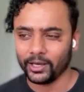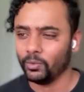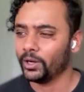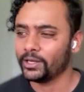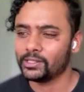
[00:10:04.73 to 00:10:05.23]
Like,
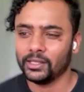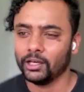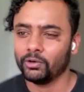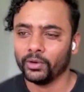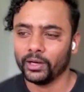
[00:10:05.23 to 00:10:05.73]
what is the
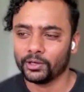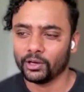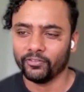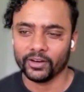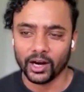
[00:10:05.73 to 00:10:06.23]
equivalent
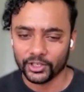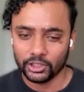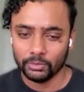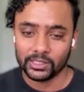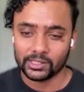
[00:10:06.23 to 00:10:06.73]
of an
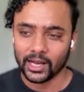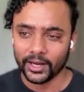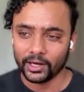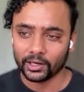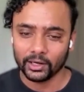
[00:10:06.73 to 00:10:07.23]
RGB
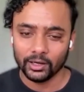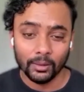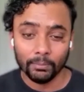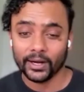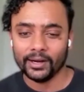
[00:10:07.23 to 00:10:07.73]
slider,
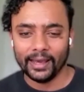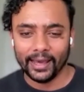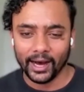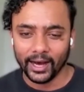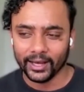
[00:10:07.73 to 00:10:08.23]
but in
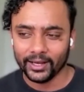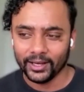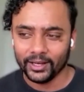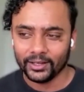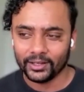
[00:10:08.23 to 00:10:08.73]
AI?
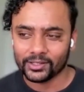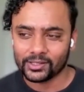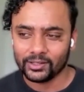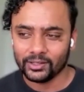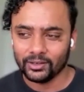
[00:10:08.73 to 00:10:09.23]

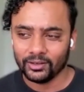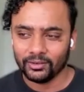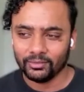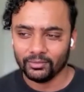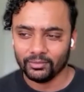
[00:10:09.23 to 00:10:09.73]
Because
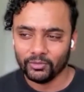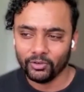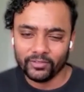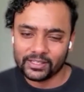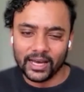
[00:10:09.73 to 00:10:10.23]
you've
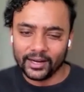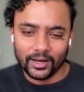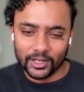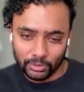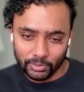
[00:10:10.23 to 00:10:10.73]
always had an
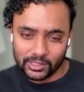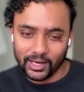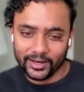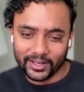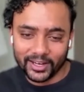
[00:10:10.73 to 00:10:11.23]
RGB
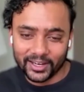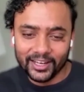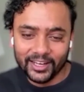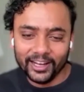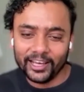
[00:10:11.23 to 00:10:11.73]
slider.
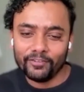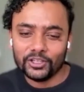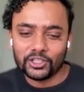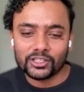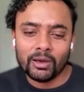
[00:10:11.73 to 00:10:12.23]
Like, if we
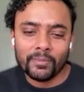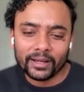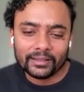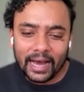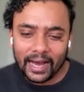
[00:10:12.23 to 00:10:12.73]
just
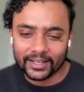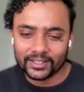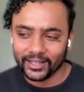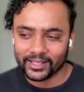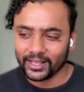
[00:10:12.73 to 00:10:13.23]
mimic
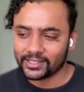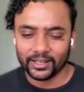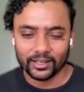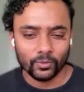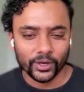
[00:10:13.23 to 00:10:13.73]
that's like
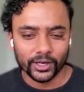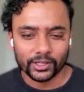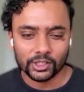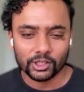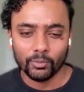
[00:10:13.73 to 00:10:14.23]
a weird
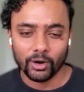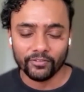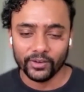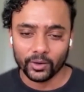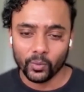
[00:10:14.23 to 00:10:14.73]

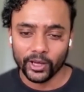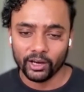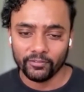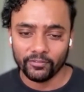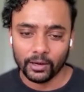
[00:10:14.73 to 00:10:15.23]
skeuomorphic
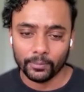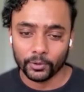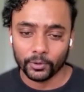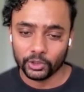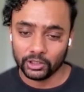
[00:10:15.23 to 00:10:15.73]
way of
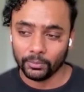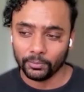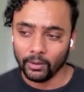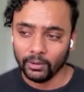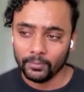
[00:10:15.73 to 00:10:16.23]
approaching the
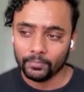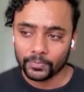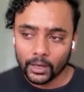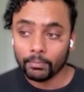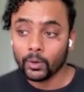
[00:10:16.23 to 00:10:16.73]
problem.
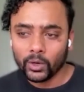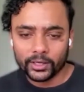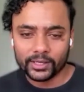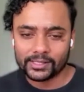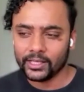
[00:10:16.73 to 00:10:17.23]
But what
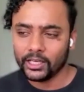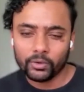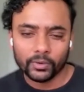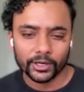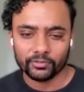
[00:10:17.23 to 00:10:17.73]
is the
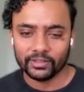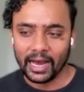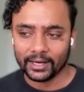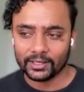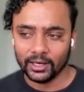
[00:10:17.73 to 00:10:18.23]
equivalent of
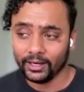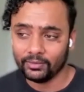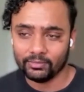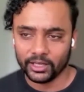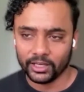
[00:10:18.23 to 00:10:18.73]
that?
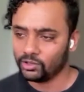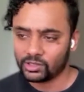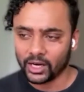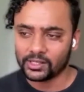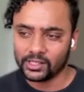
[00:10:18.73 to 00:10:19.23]
And like you
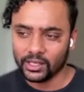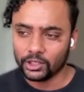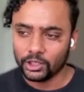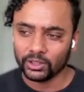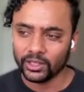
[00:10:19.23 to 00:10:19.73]
start
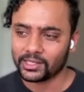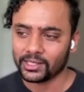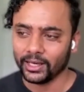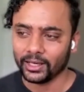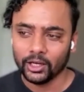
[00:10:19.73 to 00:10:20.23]
seeing new things
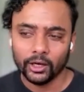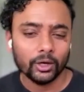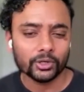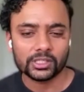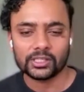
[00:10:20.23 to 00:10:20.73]
like,
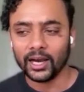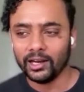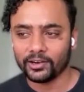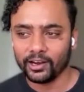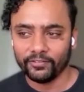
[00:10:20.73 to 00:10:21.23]
oh,
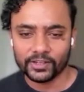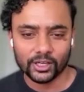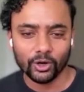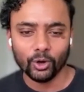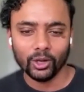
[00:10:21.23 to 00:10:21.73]
style ref is
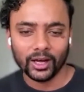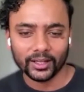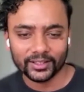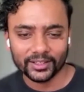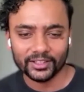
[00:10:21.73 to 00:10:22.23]
a whole
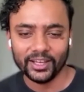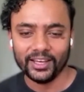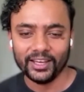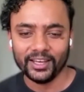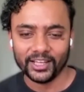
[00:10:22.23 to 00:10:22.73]
other
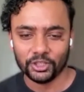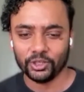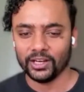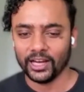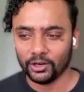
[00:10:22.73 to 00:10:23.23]
thing that
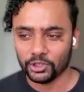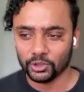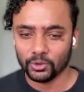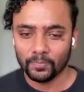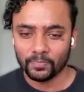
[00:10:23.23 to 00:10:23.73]
you can now
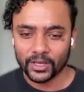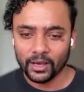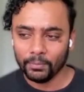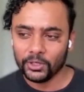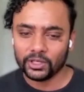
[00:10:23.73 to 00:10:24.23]
do.
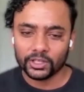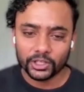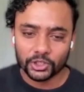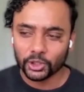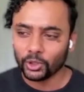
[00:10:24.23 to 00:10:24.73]
But you can
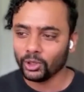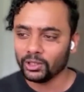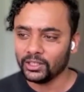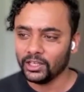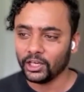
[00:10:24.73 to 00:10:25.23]
control
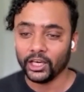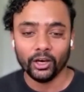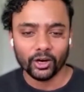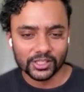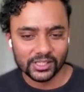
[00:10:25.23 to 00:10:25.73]
the
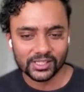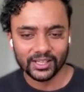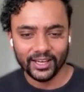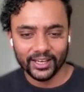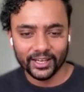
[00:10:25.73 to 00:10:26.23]
chaos
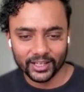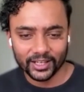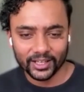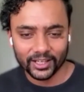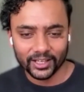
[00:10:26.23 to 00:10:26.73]
in a
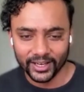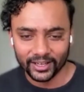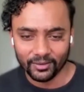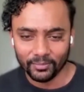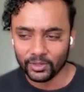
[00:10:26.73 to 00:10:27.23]

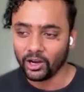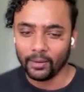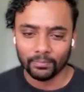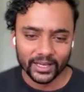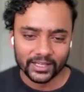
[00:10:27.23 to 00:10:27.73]
design, the
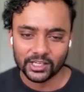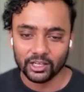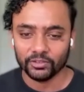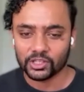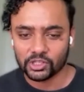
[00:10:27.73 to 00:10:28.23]
complexity
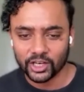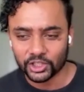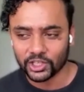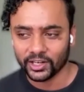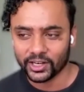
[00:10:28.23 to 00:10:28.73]
of the
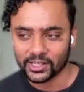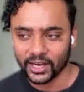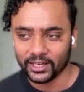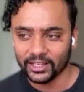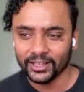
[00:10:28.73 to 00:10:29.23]
structure in a
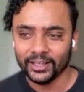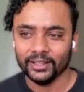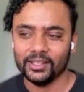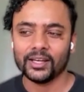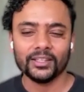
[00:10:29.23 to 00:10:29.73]
design.
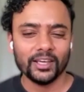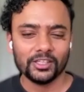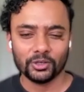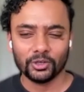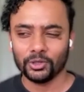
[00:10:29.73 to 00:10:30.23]
These are
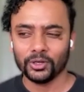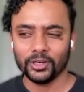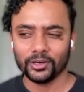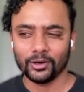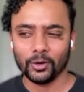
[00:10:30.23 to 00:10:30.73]
things you
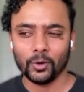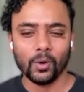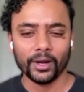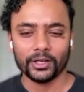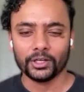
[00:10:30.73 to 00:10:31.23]
couldn't
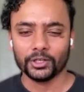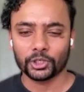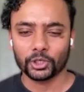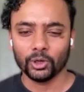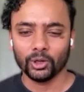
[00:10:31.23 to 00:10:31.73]
quite
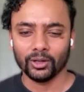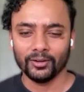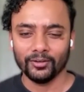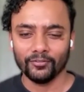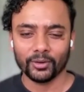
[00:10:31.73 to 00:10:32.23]
control
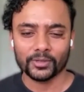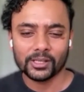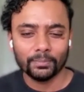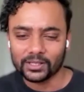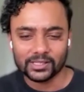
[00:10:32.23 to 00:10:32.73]
from a
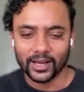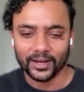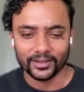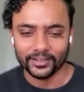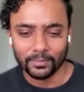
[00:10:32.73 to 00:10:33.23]
simple
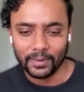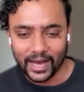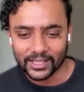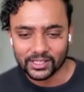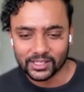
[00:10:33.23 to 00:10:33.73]
slider in the
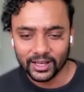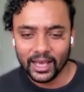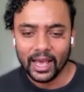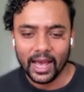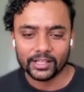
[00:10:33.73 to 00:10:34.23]
past.
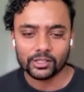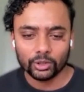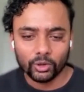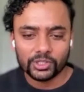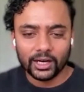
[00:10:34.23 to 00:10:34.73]
And so
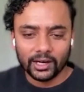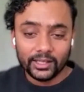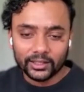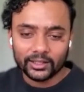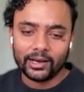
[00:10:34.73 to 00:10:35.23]
those are the
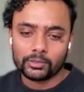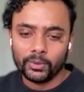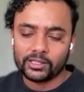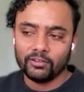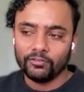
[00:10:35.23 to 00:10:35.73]
other
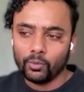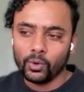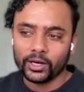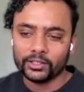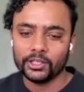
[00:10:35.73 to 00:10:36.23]
aspects of
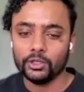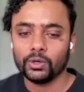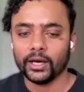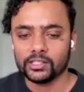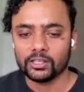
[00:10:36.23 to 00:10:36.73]
what are the new
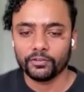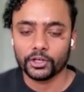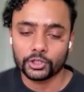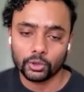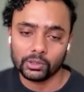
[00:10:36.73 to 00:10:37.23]
kinds of
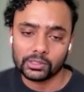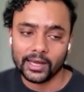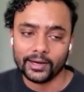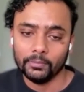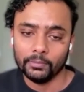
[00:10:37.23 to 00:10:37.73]
controls
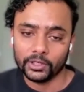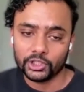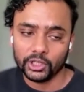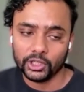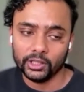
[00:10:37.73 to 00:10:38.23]
that
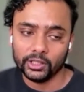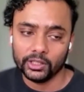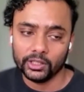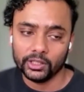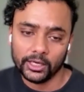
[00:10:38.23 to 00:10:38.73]
emerged in
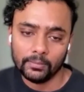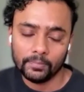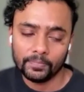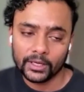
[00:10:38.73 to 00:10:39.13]
this medium.